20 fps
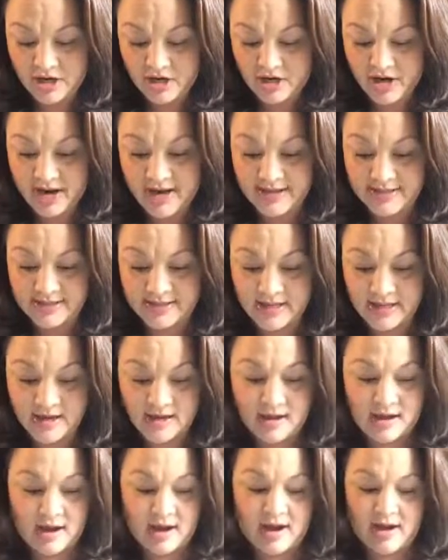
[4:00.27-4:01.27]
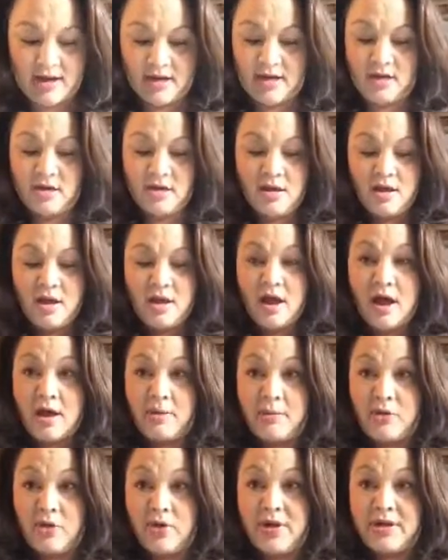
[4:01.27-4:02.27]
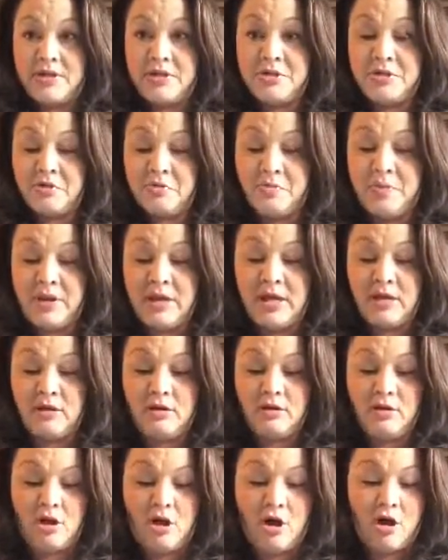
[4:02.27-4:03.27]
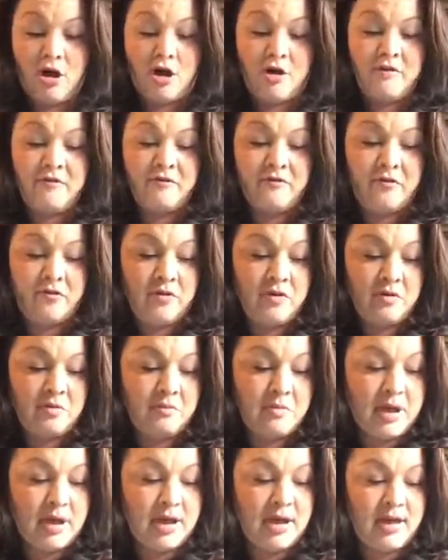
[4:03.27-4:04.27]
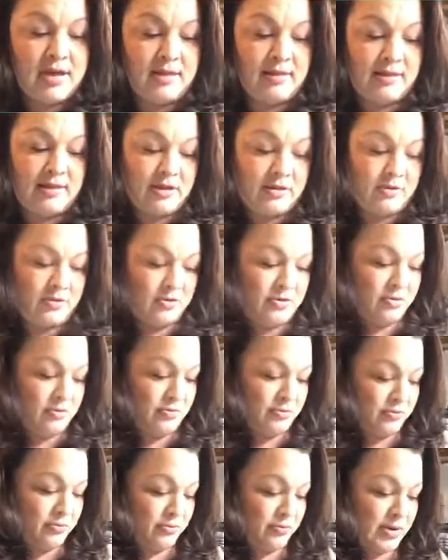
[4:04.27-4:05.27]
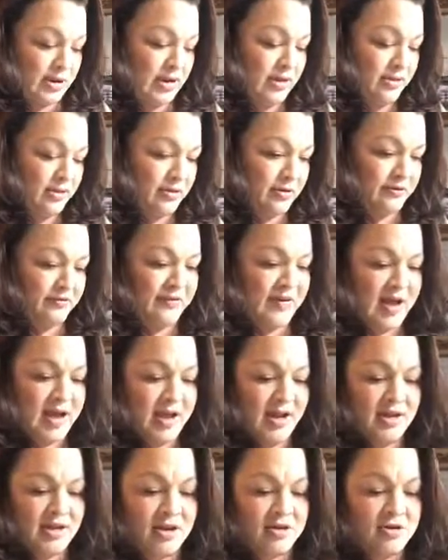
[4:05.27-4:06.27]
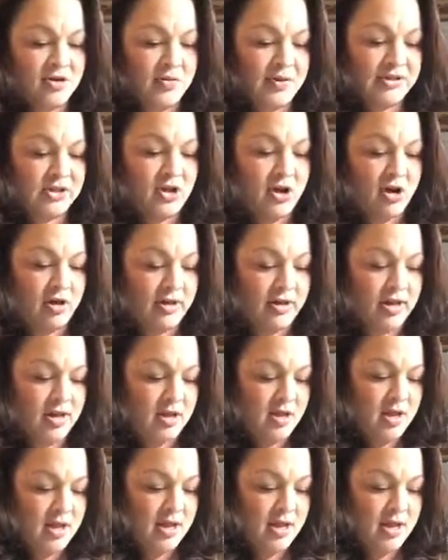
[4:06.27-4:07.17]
here as a guide. I'm going to peel off my little wreath or vine. I don't know what to call it.